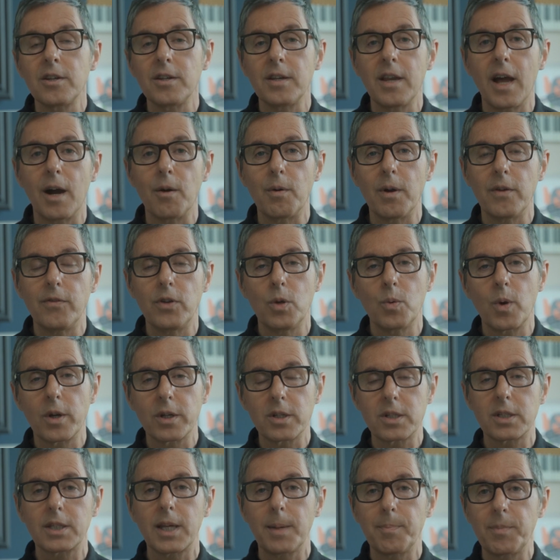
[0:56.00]
Now, if you
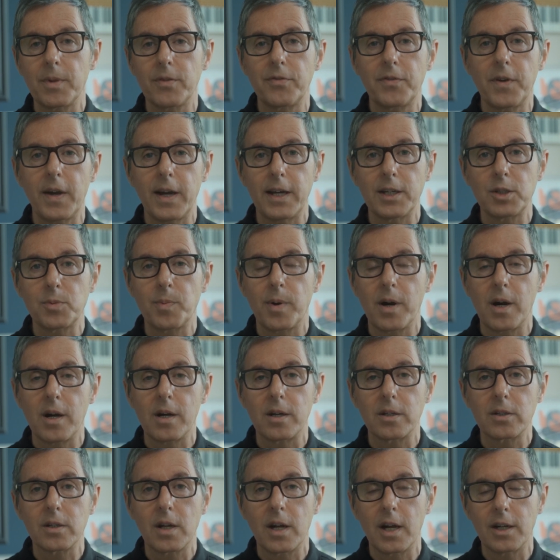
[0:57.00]
want to skip the first
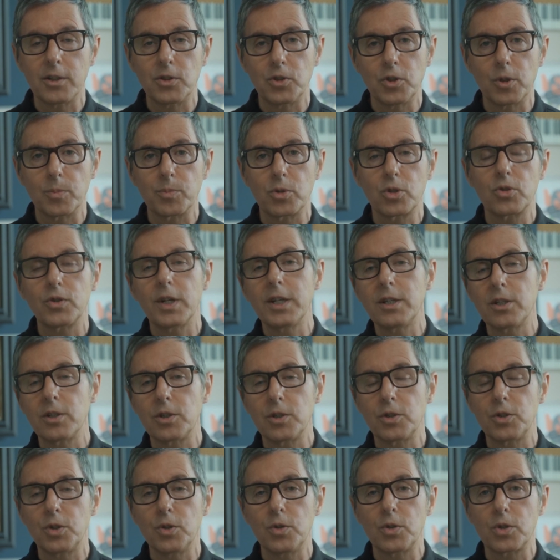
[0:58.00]
part and jump straight to
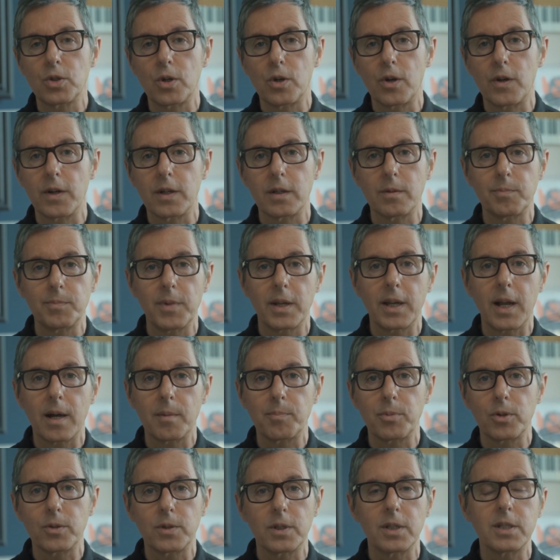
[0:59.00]
the tutorial, then I'll
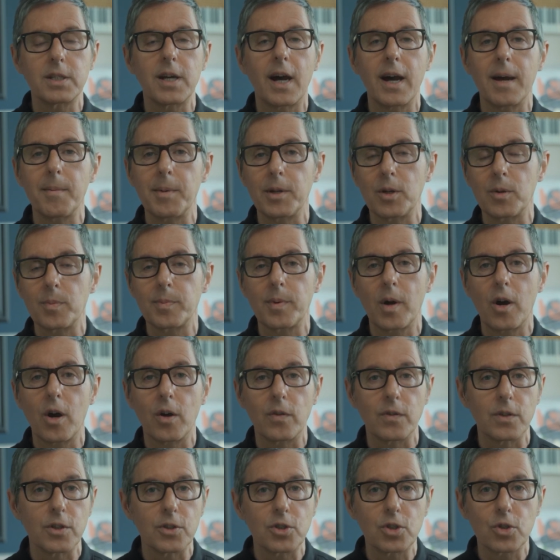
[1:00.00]
put the timing up
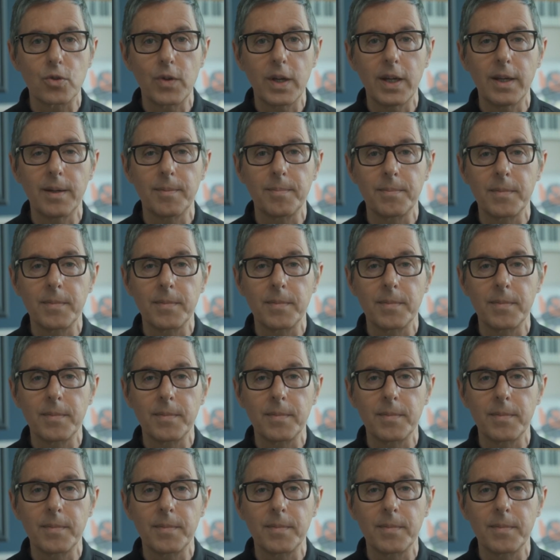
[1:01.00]
on the screen.